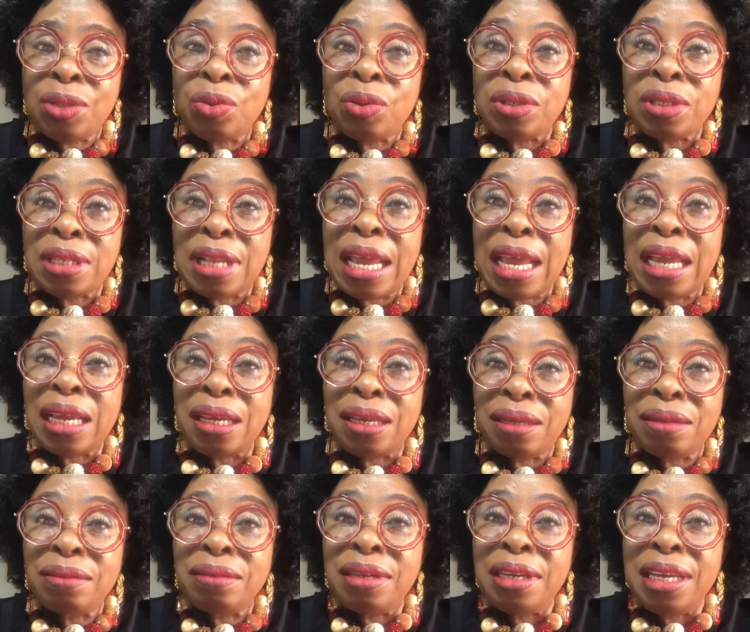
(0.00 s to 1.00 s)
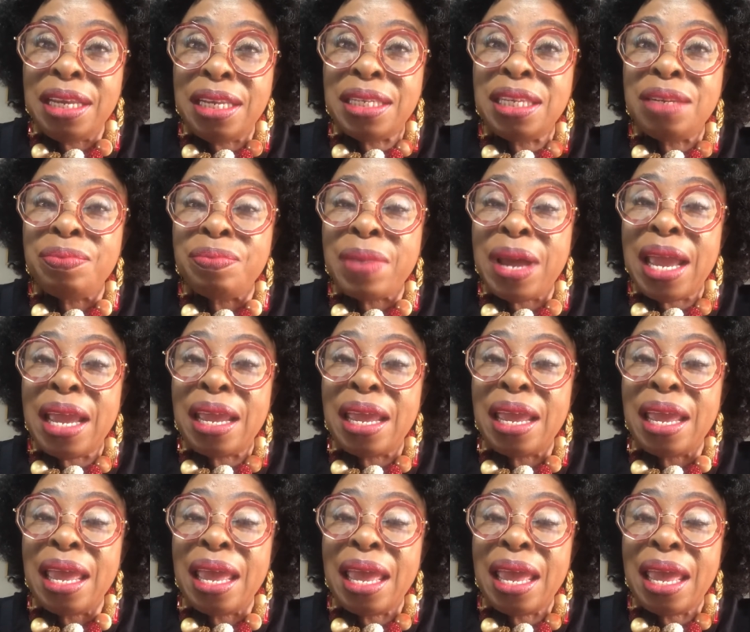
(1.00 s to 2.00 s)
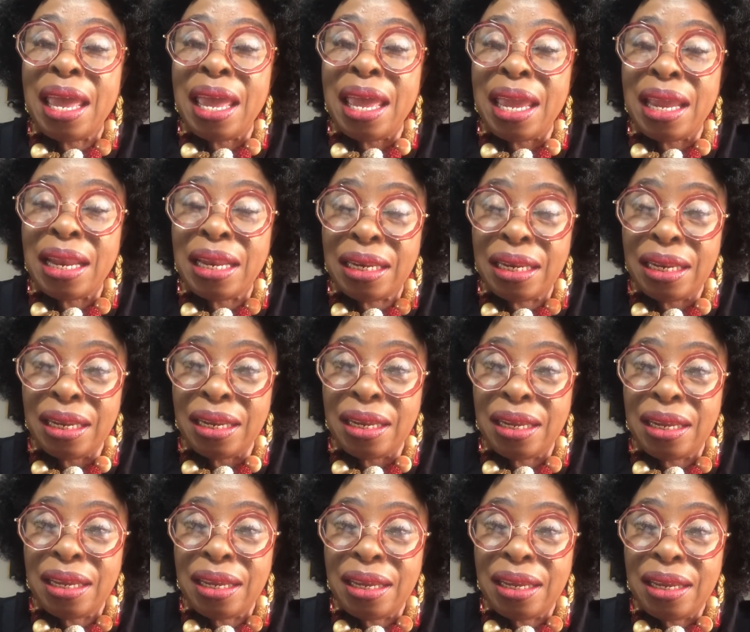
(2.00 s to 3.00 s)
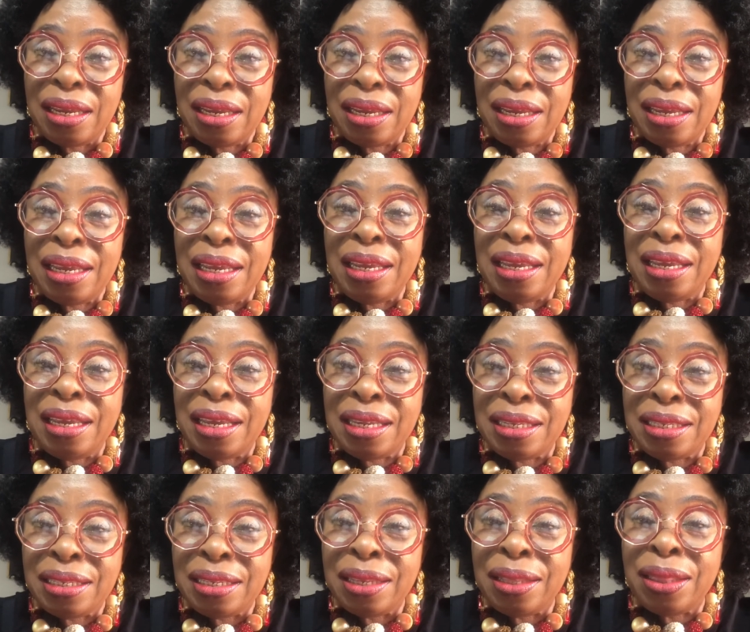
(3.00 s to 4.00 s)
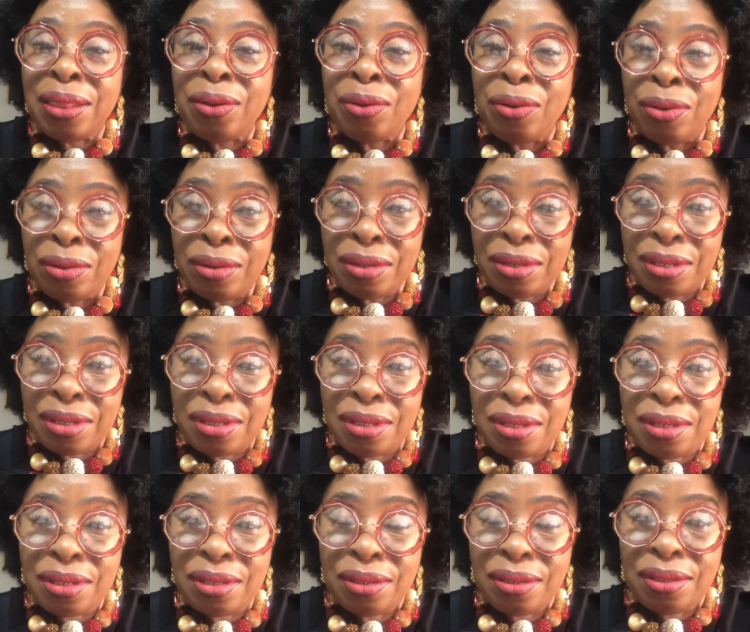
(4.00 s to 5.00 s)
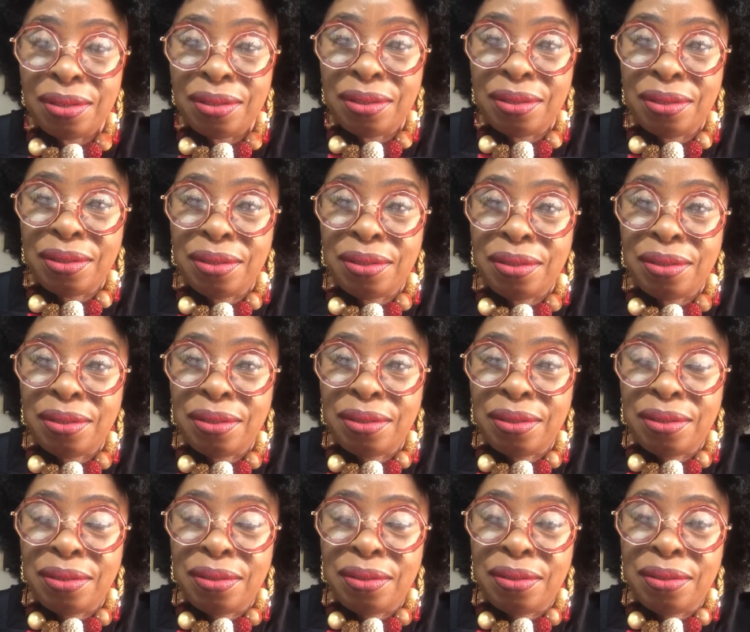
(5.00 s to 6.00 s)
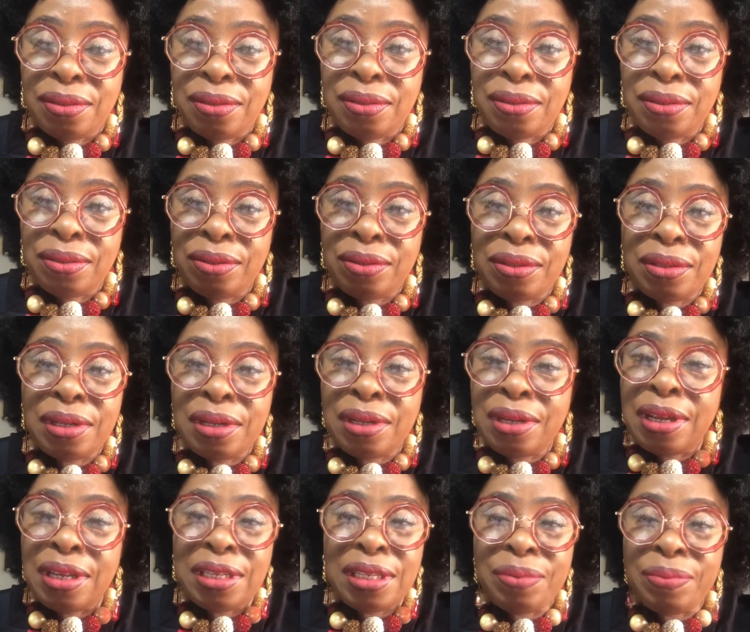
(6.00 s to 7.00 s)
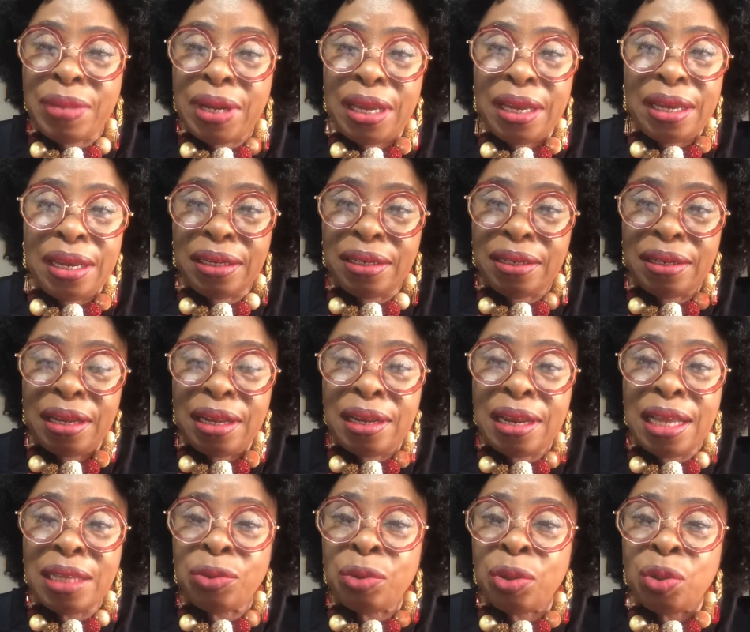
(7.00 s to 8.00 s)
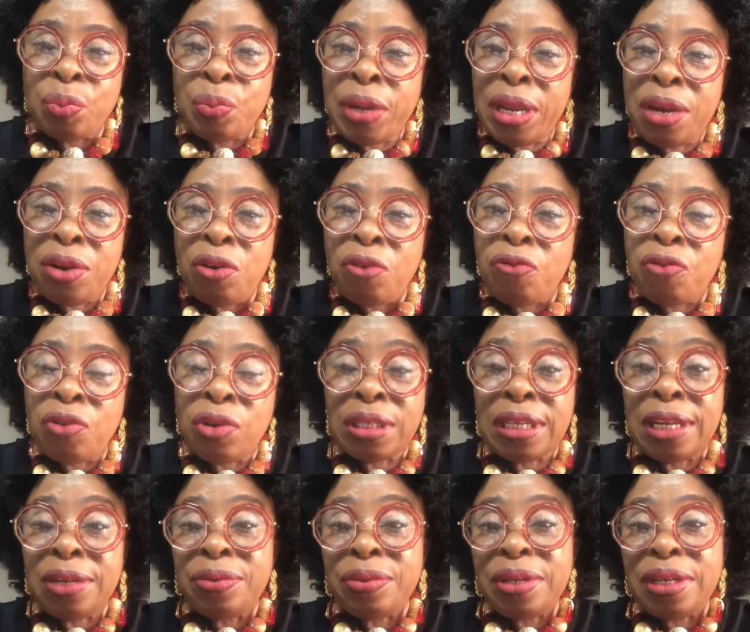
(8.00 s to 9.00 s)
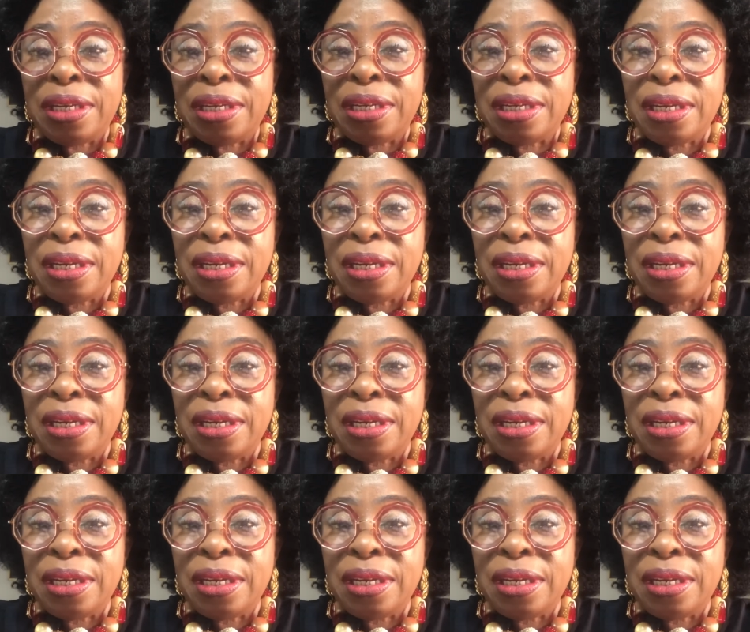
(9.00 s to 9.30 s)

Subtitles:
was like hitting my head against the thorns. It was hitting my head. And that's what many of us are doing.